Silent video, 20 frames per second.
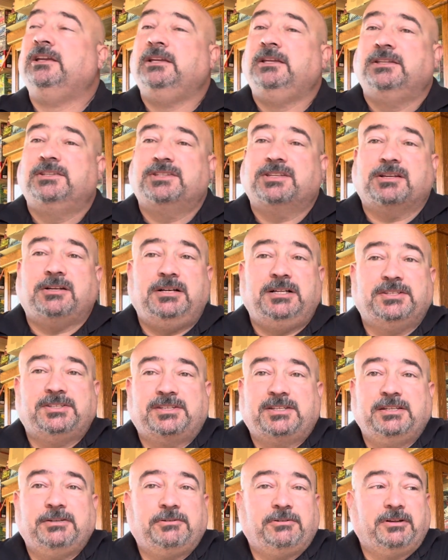It's
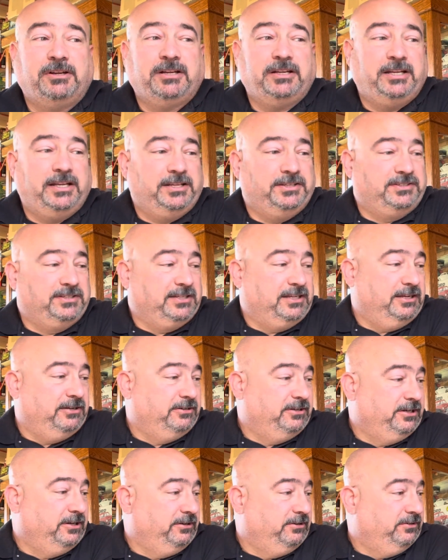constant organizing out
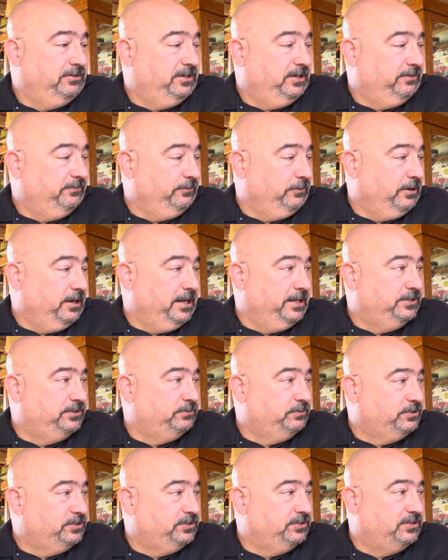here. Never ends,
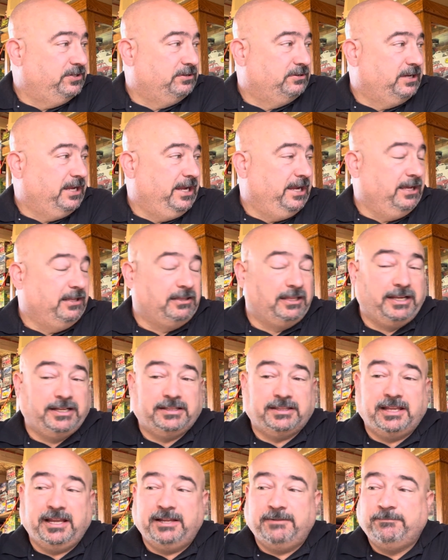which is okay. I like
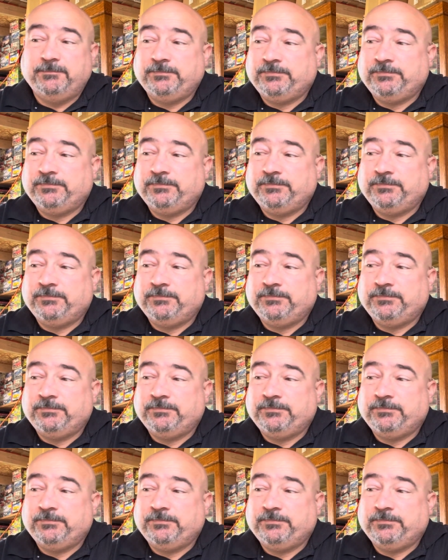that.